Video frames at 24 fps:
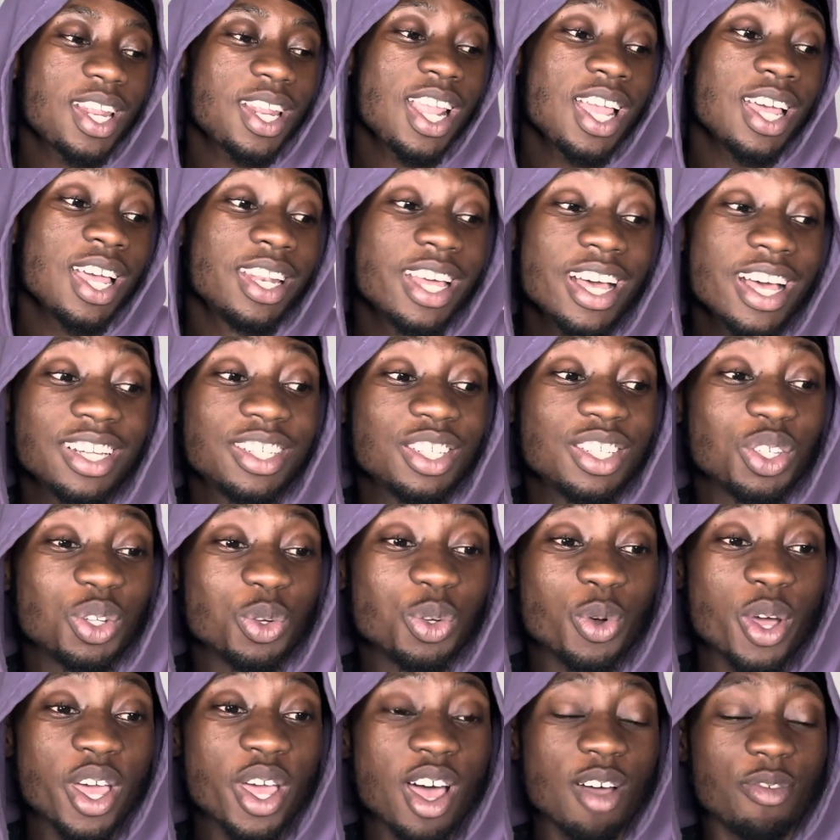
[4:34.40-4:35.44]
That's just the
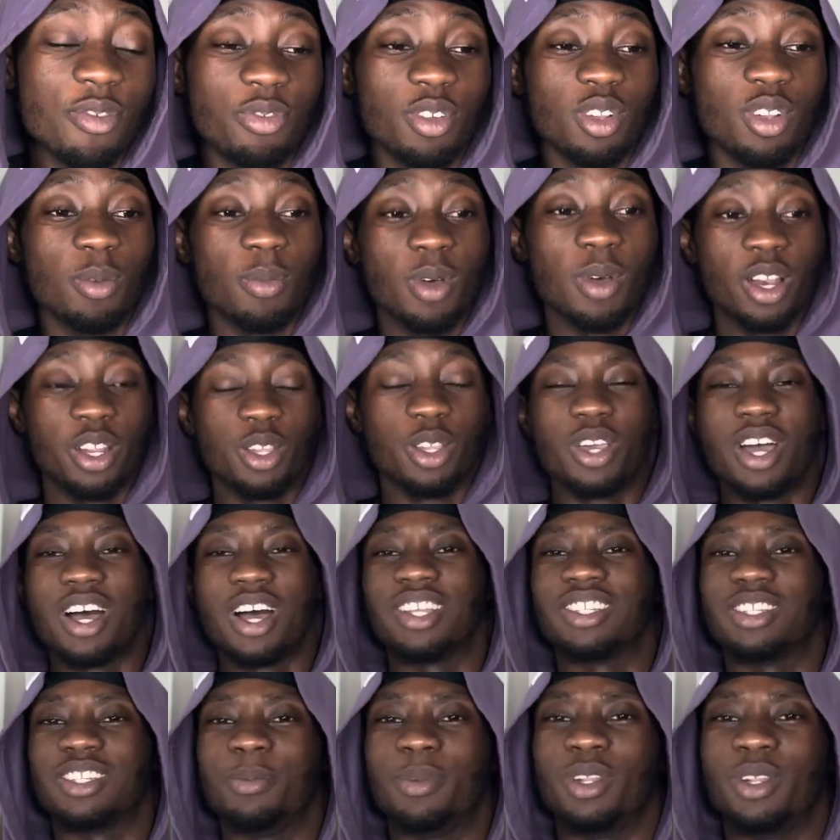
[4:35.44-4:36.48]
way I feel about it. You guys
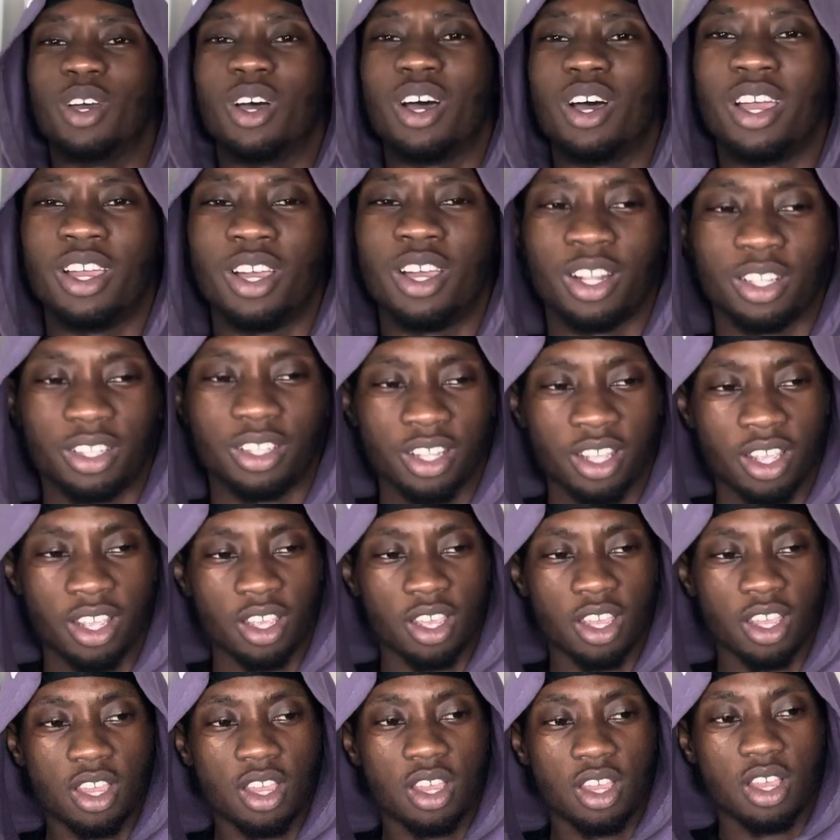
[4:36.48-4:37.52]
let me know how y'all think.
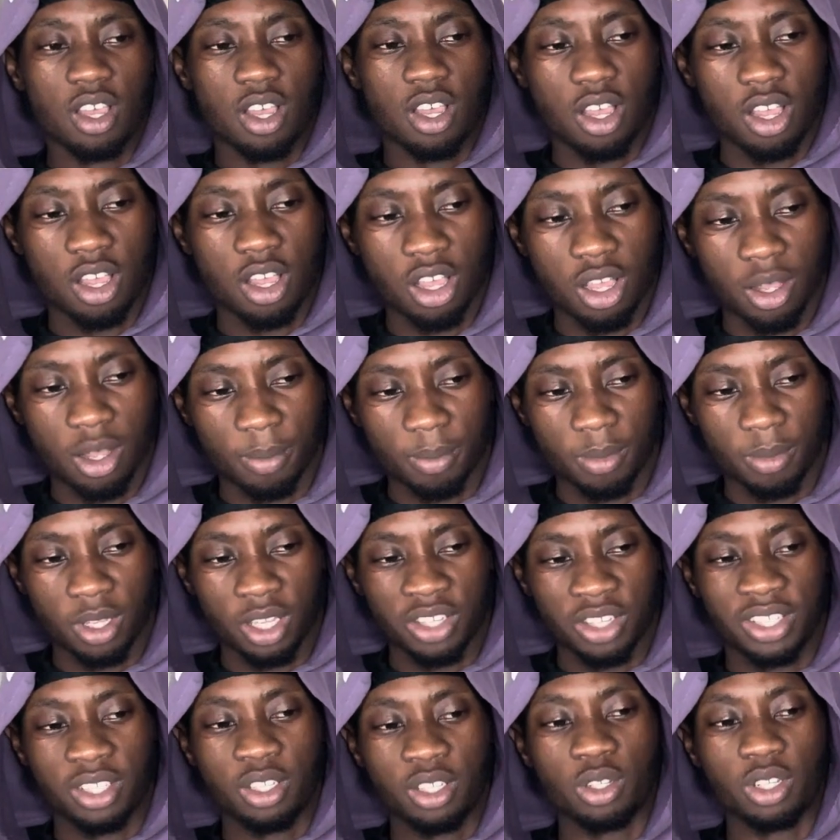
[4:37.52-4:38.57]
Do
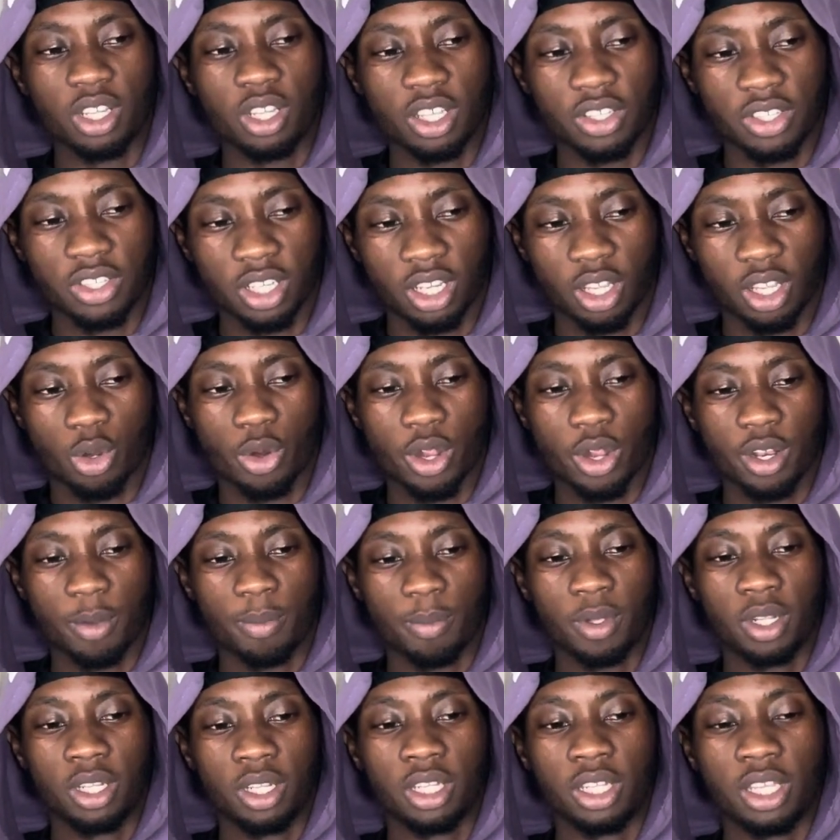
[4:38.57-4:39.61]
you think it's any
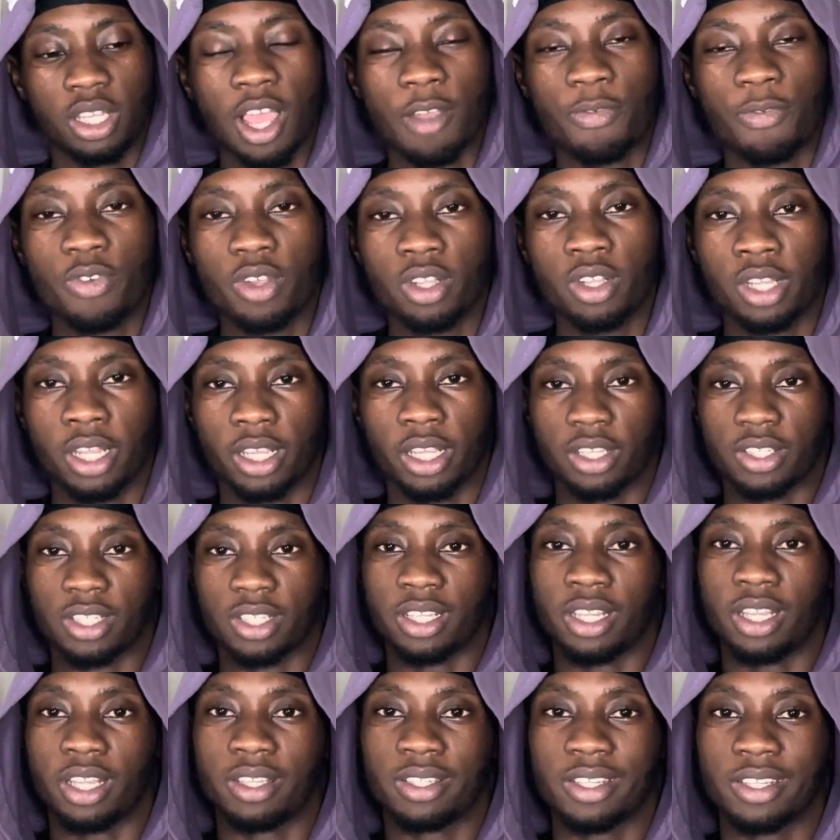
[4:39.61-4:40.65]
credibility? I feel like
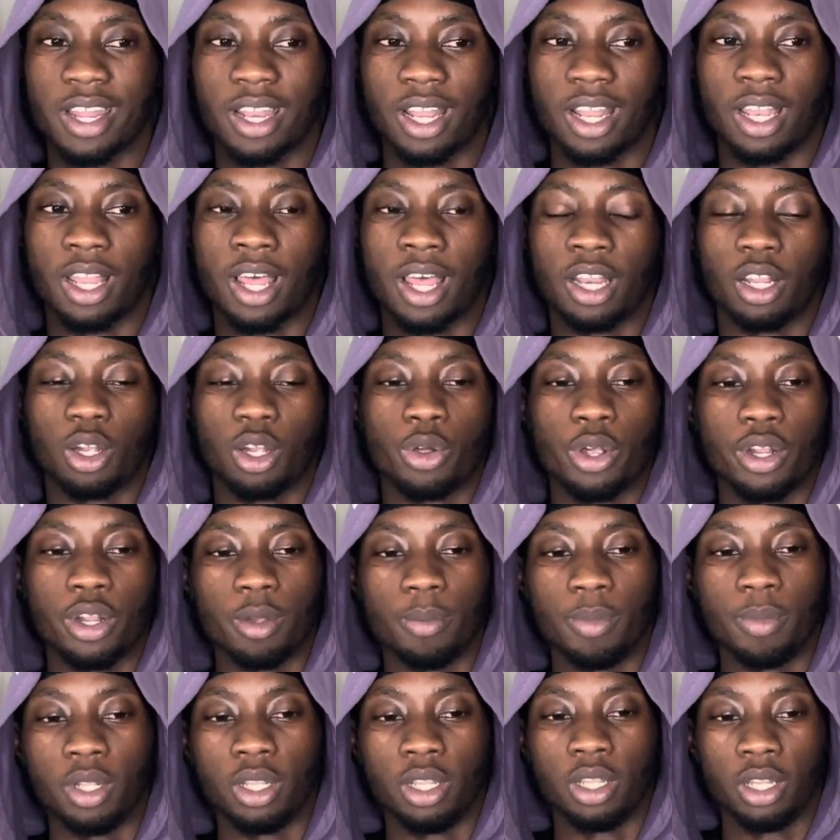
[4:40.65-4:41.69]
it's not a lot of
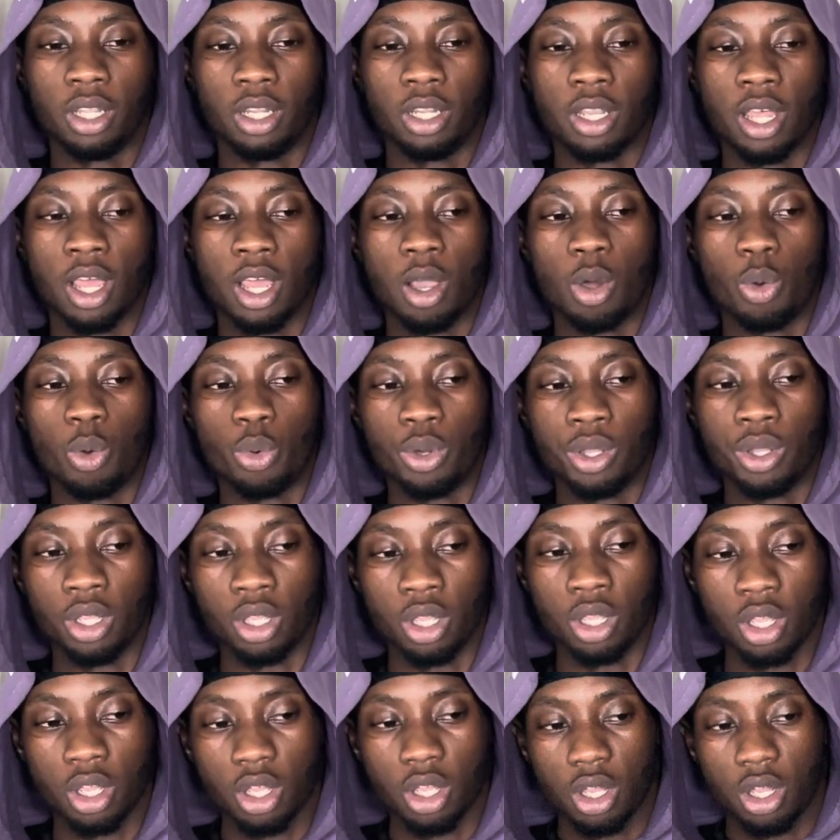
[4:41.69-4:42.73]
credibility now with
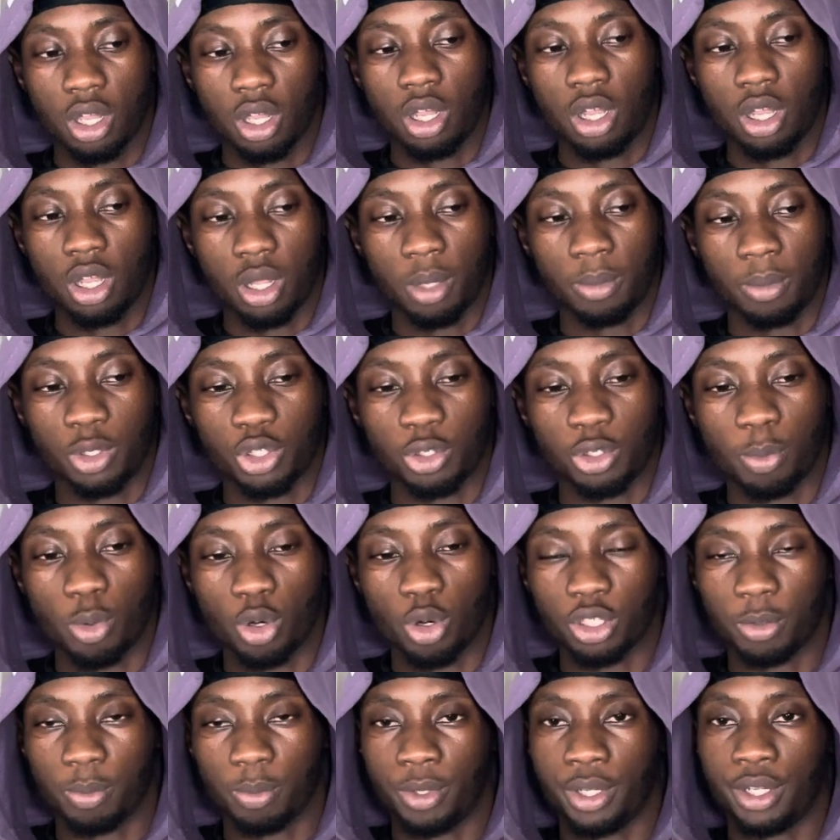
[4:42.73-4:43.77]
the
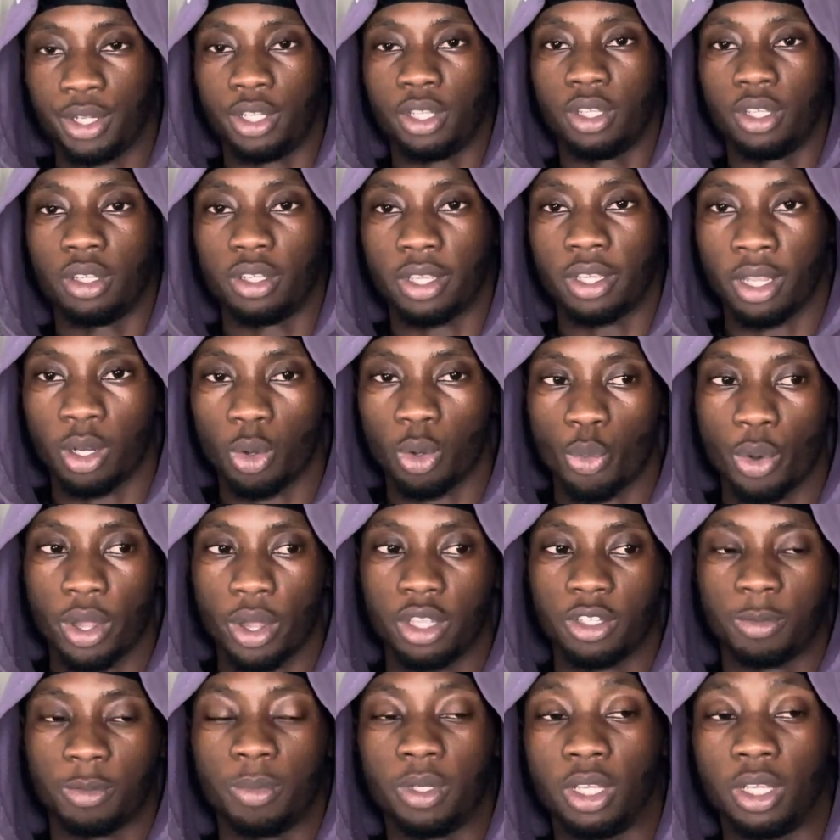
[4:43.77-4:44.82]
sports media in the way
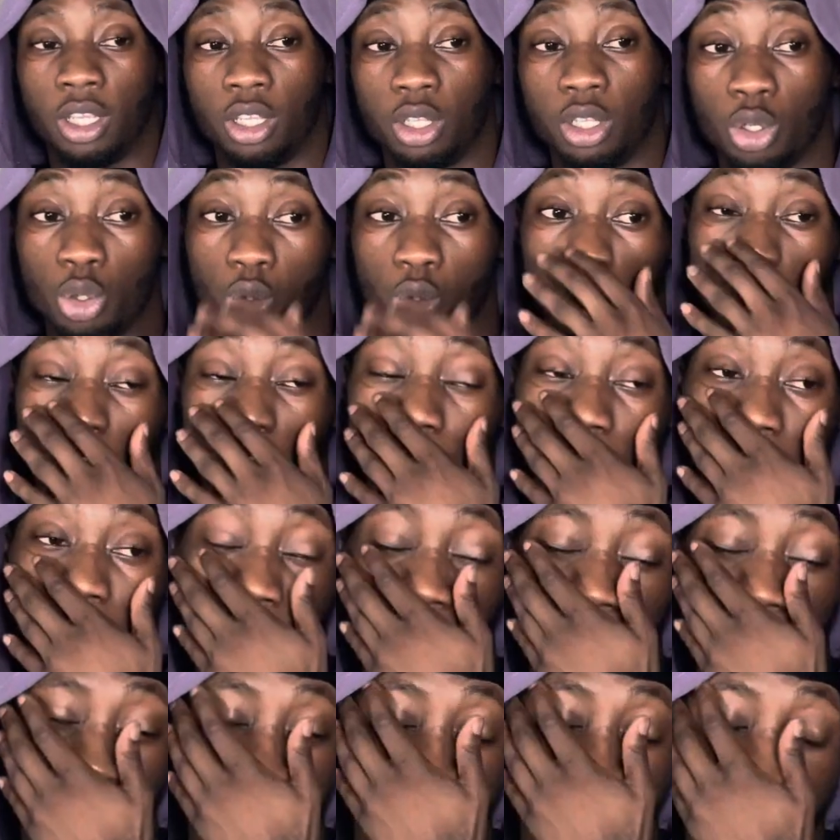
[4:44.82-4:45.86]
it's being used,
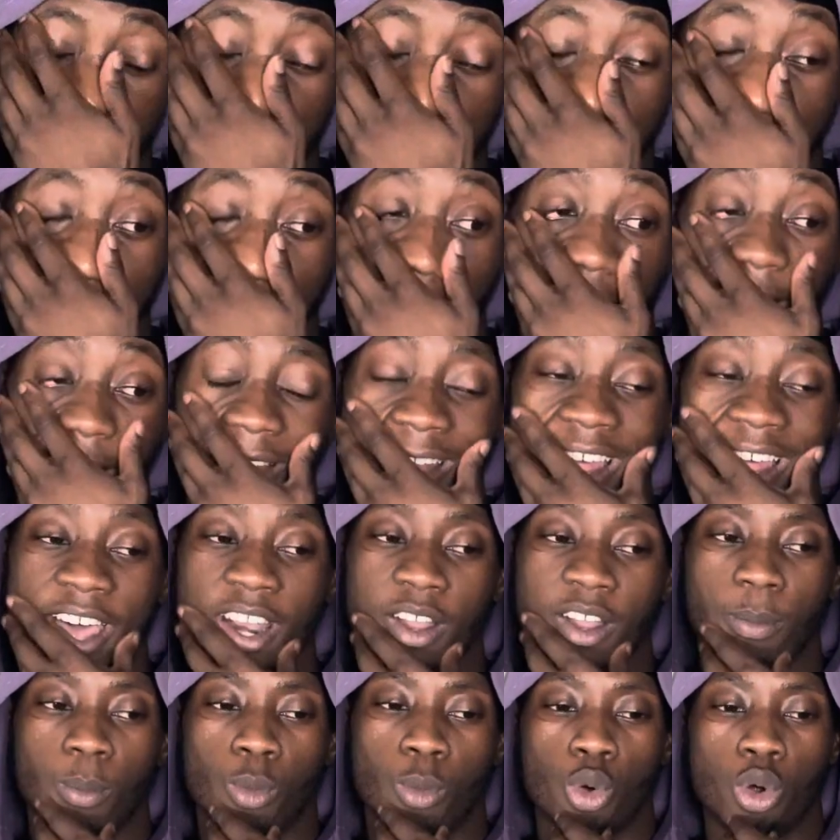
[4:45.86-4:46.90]
because now it's like a lot
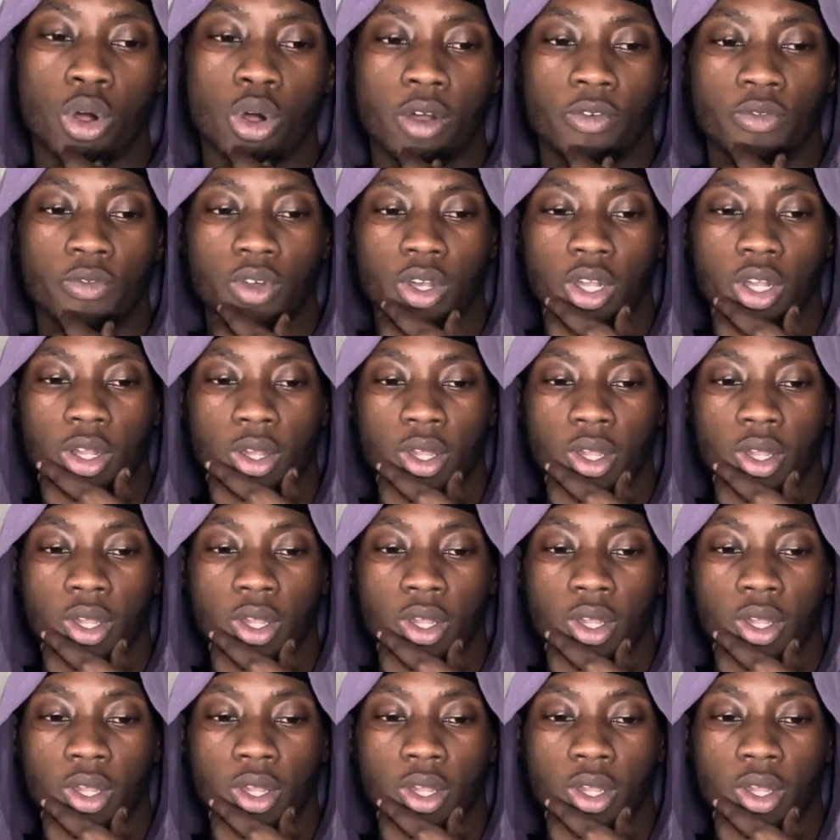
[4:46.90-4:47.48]
of more of a